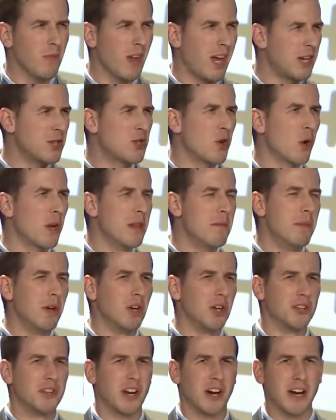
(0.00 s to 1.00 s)
I joined the
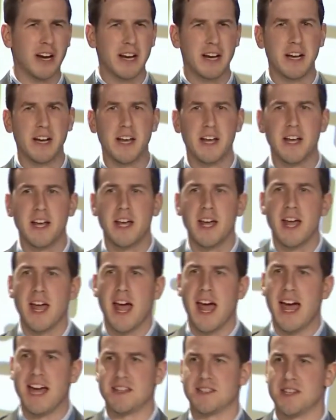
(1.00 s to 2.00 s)
military
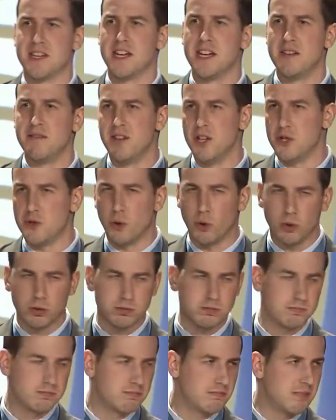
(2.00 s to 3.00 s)
as an individual,
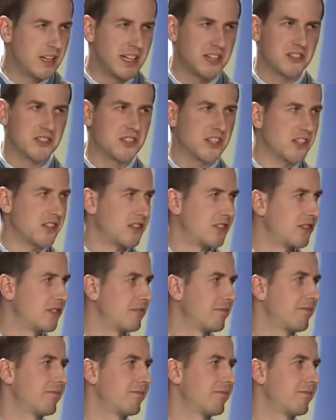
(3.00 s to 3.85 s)
as this